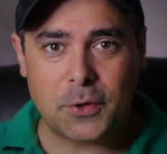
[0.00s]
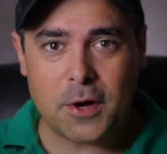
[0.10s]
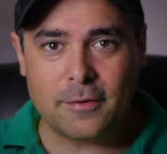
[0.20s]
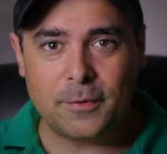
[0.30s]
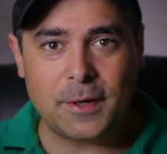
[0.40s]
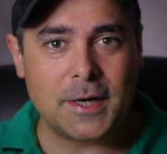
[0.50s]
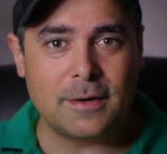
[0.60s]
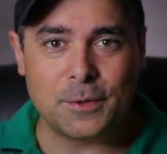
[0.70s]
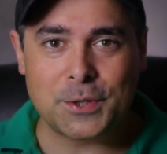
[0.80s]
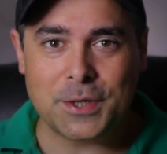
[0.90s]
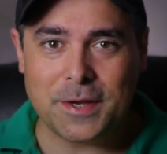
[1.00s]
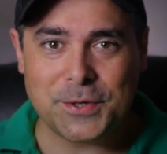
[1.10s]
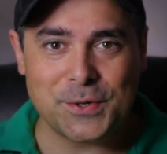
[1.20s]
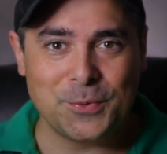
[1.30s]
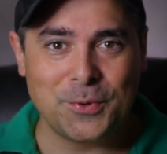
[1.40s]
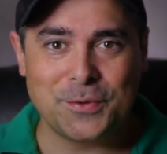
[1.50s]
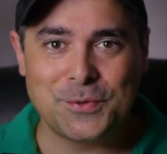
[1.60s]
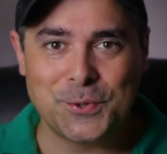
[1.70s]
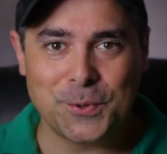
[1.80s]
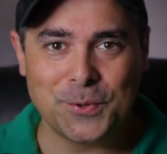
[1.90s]
coffee conversation
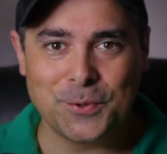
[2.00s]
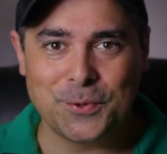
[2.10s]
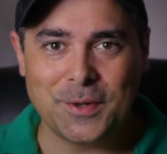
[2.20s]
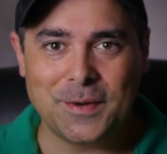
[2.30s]
with Drew,